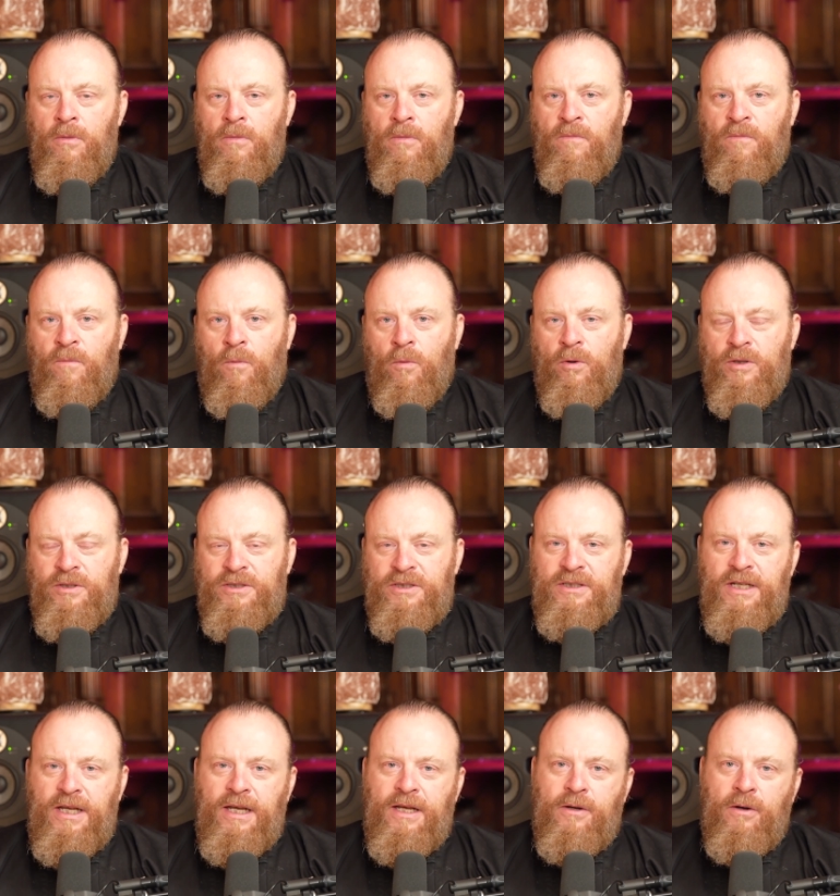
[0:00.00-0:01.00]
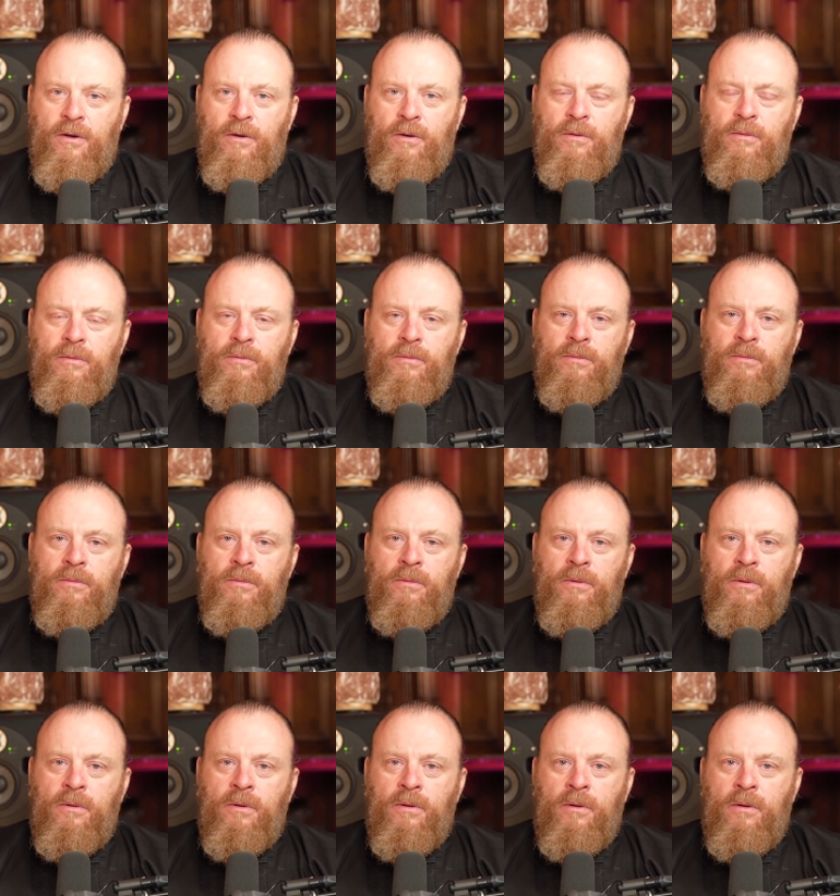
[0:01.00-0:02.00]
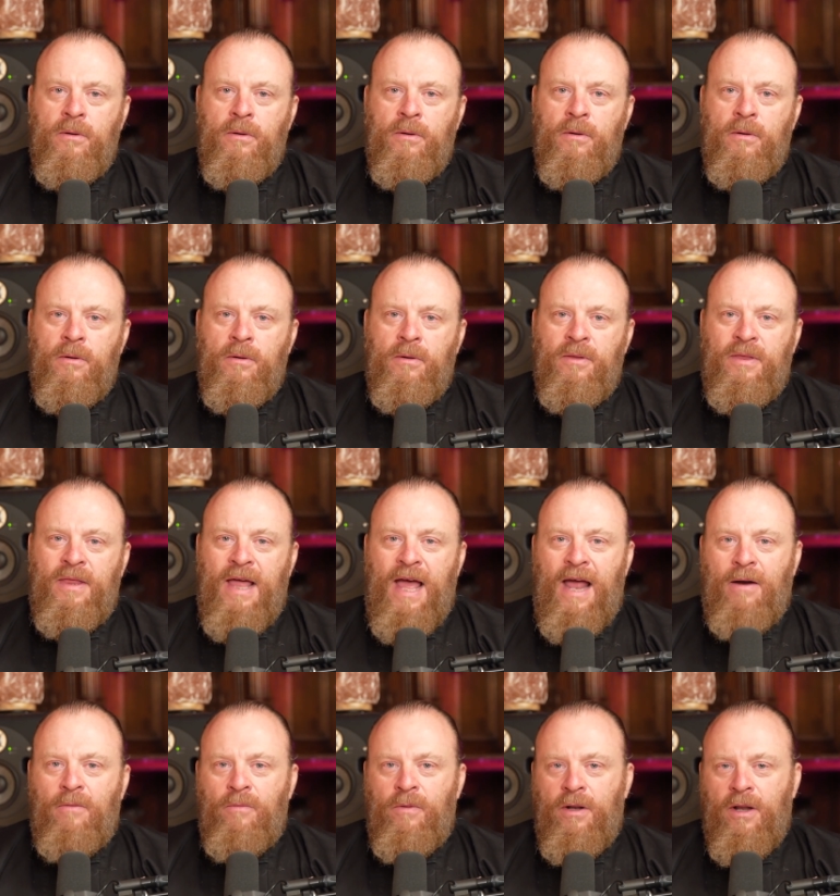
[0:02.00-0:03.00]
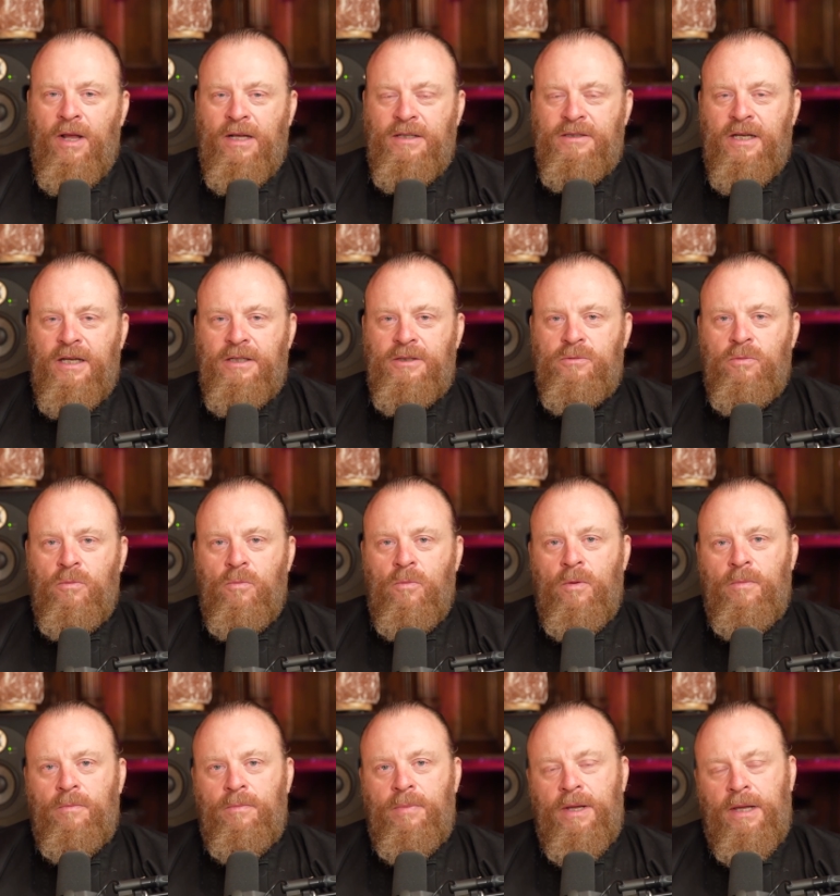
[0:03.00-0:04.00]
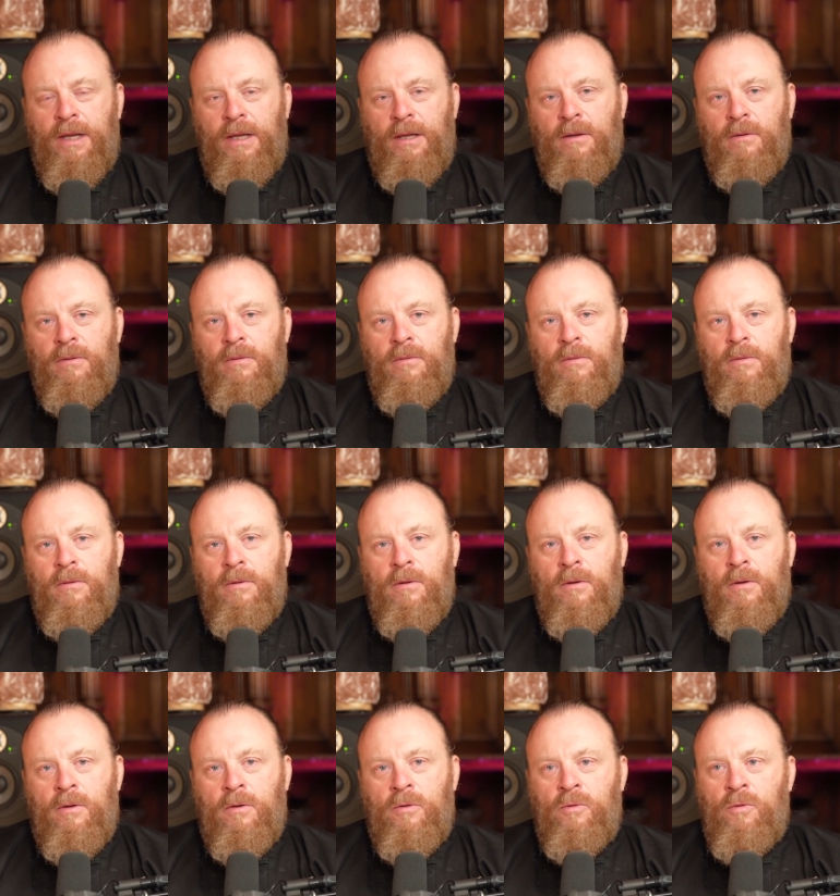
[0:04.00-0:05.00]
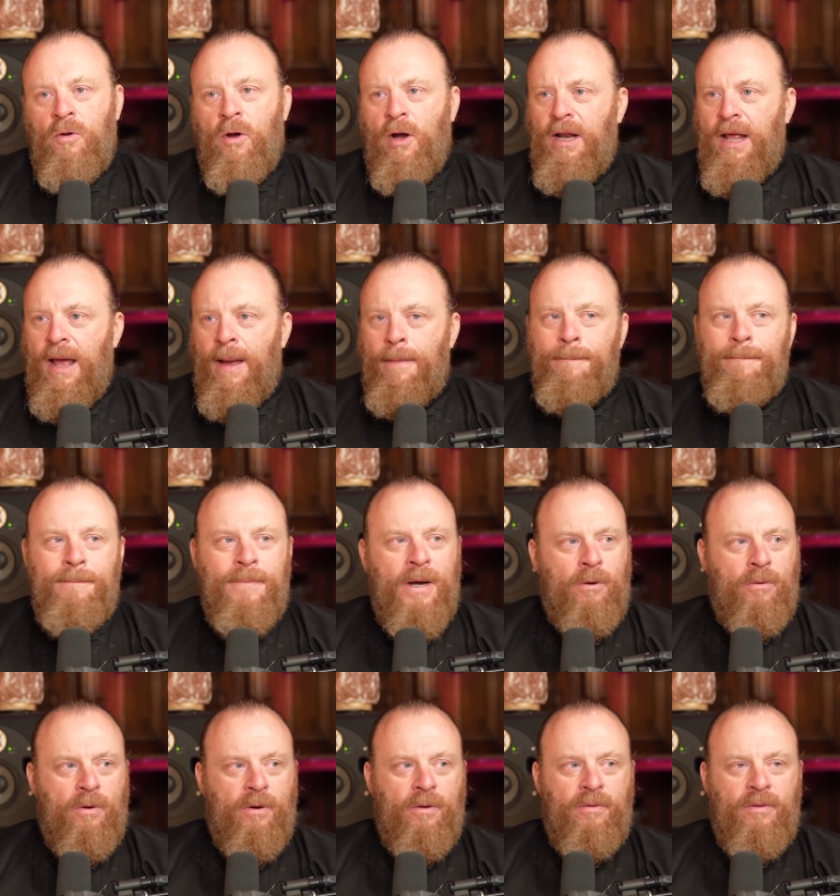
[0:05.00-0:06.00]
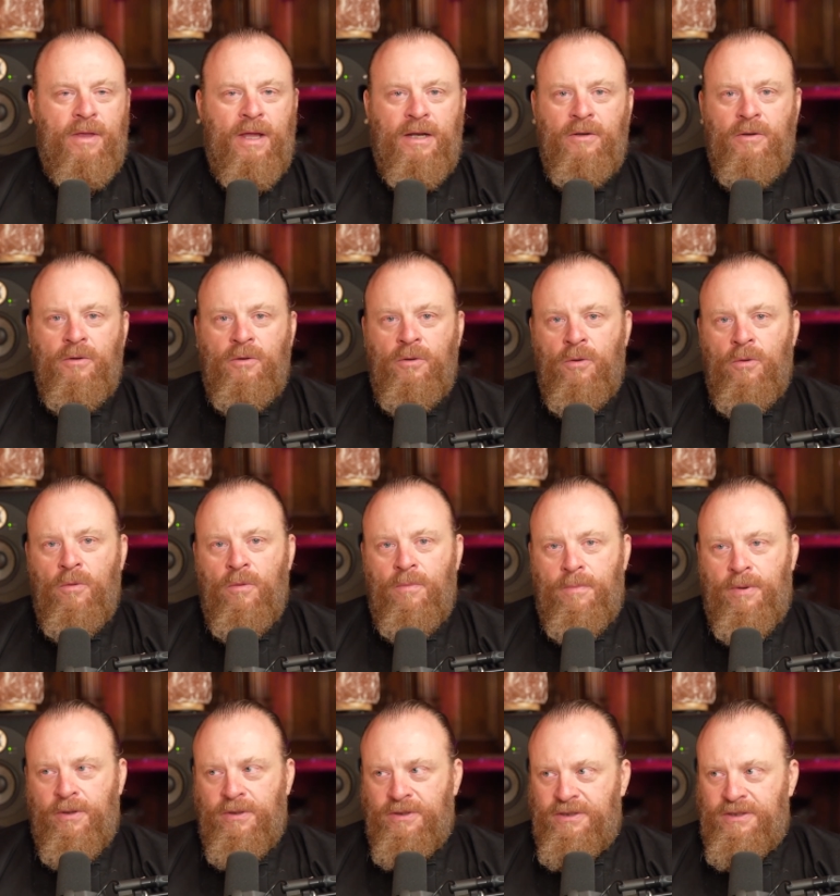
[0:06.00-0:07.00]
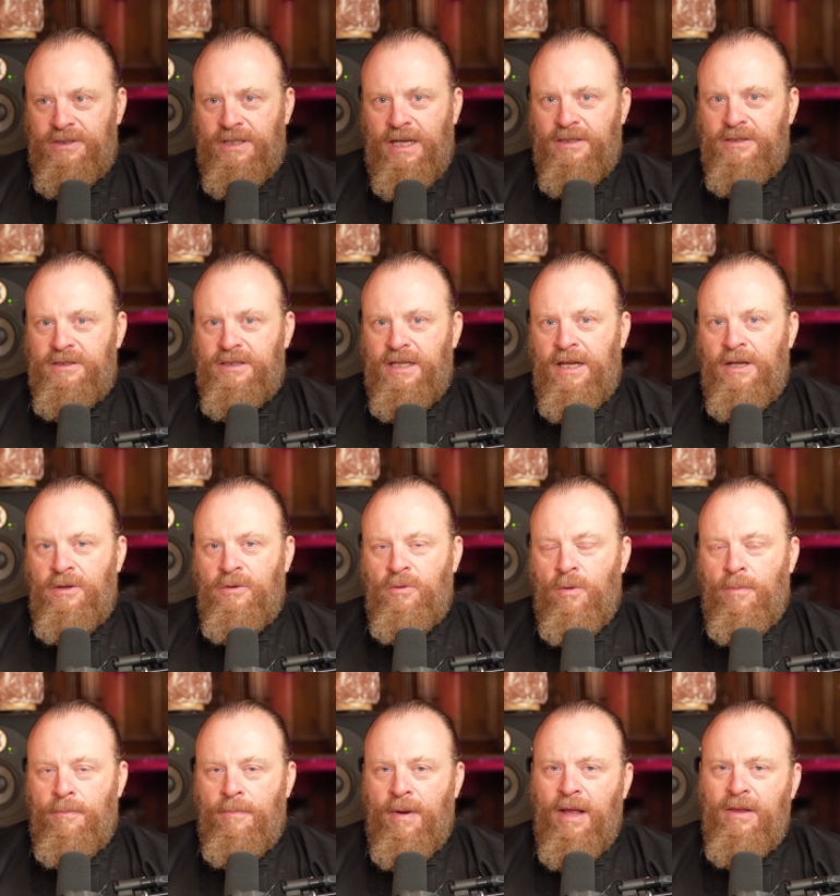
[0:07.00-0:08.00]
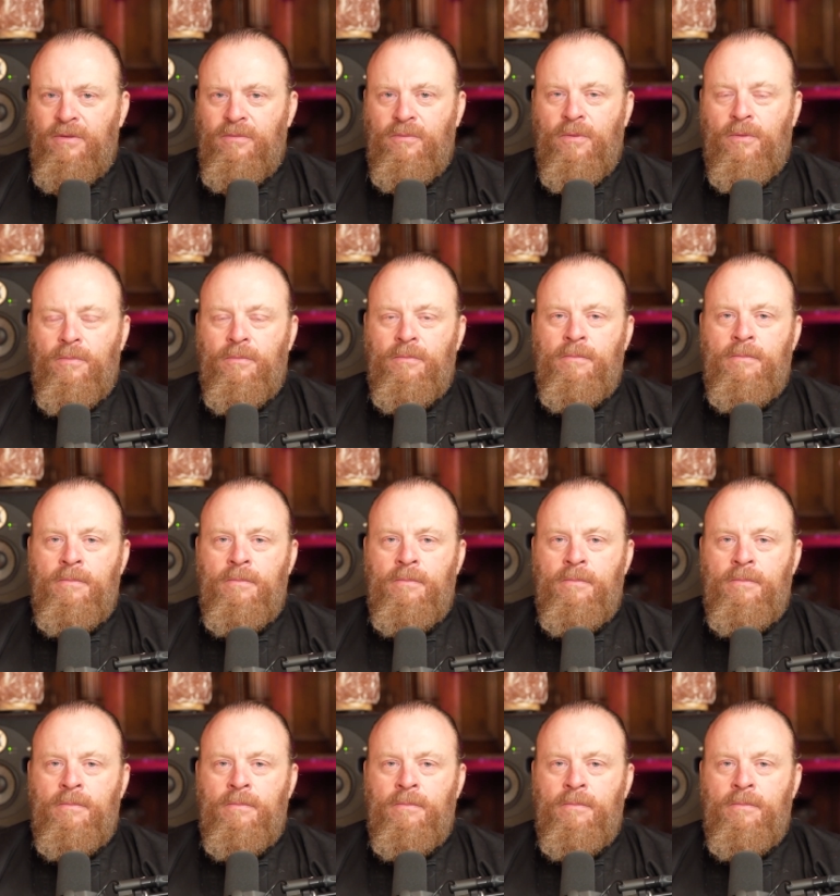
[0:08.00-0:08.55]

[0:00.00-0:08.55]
For a seeker, that realization would be not a mirror that you possess in your bathroom,